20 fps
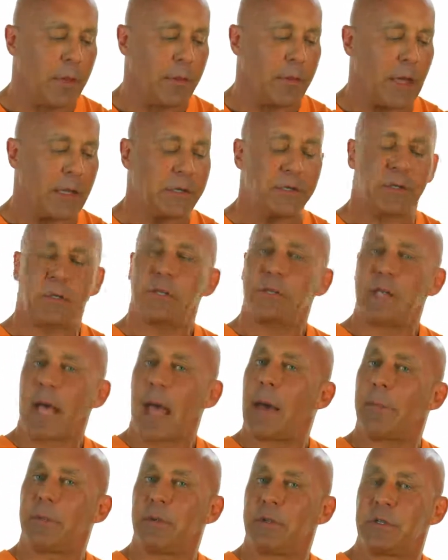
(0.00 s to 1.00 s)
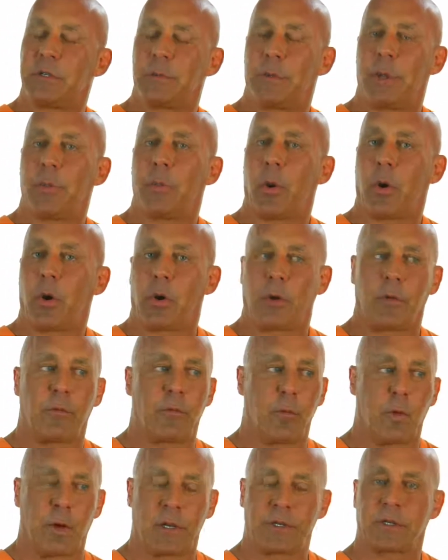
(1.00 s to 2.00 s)
That just happens to be part
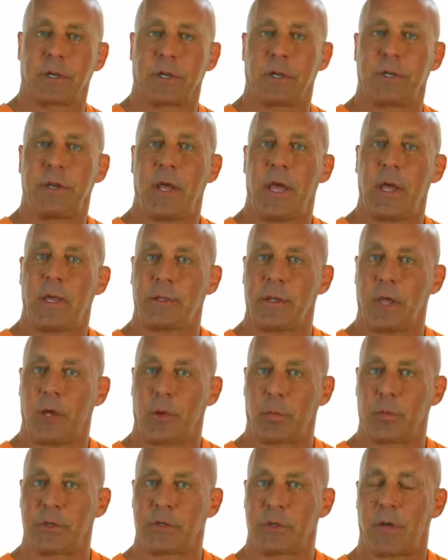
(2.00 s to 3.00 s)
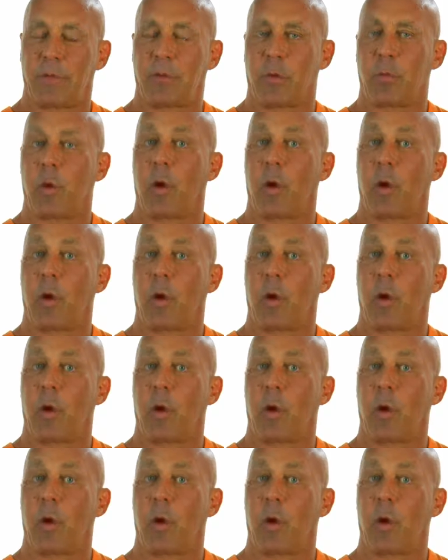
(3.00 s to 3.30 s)
of what it's going to take to help resolve you.